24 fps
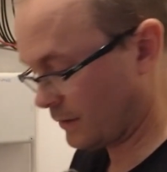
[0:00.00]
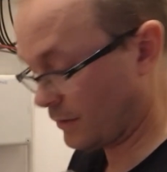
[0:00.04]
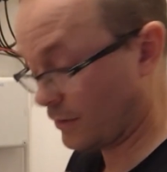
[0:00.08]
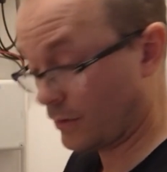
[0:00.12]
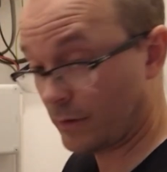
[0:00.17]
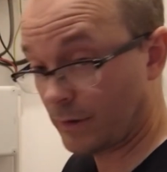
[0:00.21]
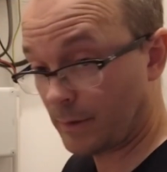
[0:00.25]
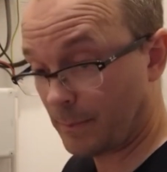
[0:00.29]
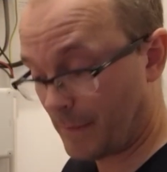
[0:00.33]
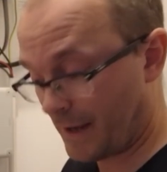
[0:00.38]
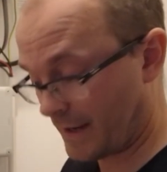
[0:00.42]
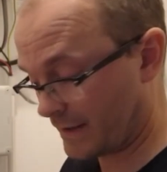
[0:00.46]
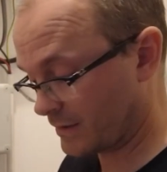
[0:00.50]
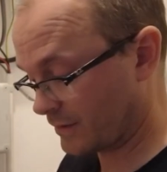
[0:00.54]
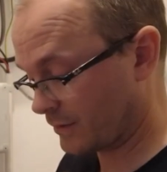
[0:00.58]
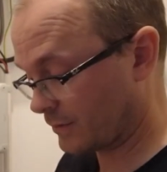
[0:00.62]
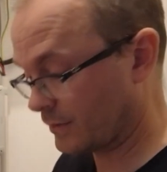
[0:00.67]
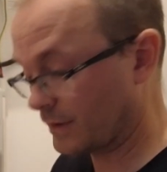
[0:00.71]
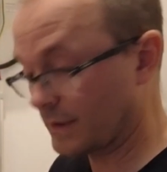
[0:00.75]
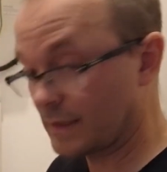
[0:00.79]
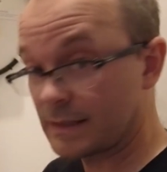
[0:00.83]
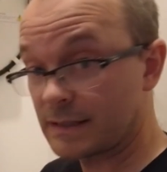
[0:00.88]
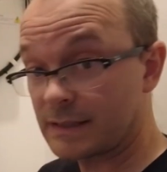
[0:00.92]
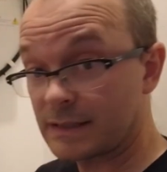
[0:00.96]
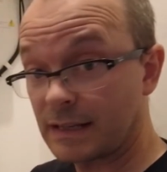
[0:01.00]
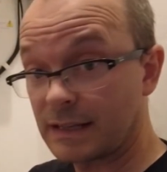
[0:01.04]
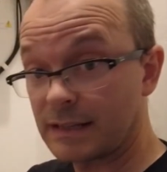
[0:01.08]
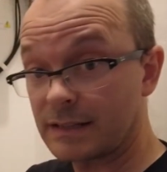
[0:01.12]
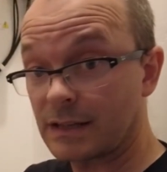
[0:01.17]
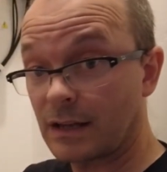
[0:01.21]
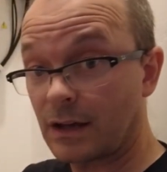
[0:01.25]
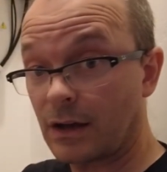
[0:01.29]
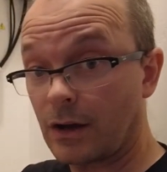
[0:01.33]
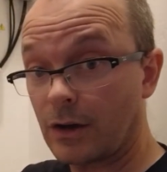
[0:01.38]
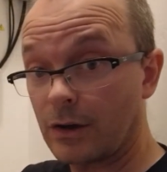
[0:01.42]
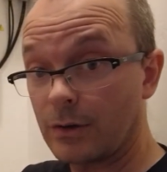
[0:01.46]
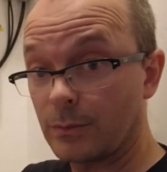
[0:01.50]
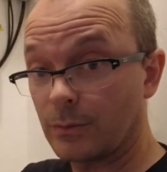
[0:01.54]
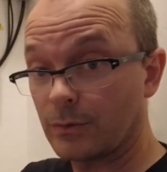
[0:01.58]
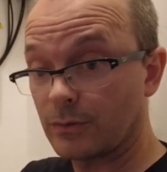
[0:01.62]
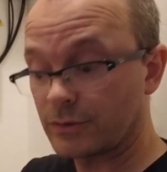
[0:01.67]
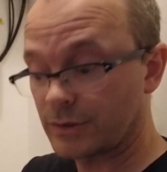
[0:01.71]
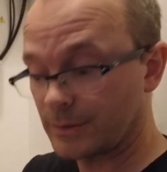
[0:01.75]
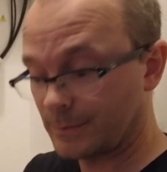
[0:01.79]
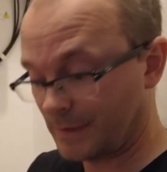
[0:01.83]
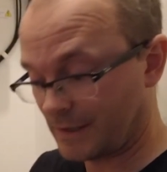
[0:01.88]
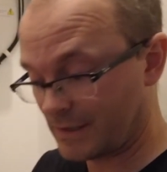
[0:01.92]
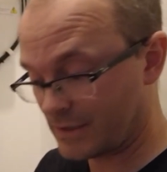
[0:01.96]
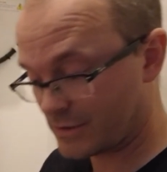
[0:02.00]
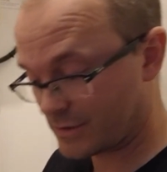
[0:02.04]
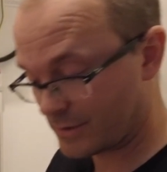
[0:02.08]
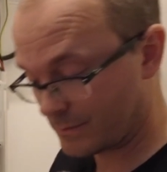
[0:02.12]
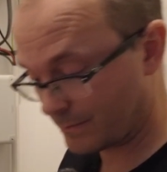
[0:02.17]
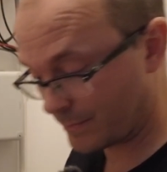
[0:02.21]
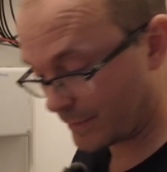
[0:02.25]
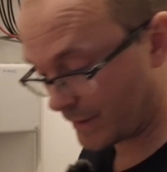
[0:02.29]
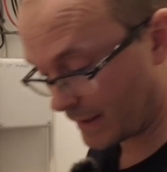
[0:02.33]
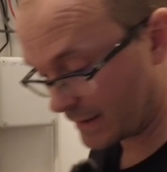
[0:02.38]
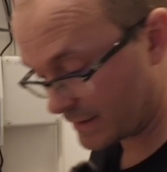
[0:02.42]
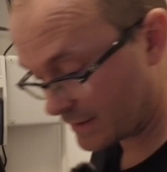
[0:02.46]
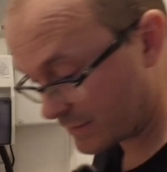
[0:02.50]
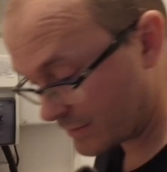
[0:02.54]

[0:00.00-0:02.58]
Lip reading: On the manual, it says home automation, but I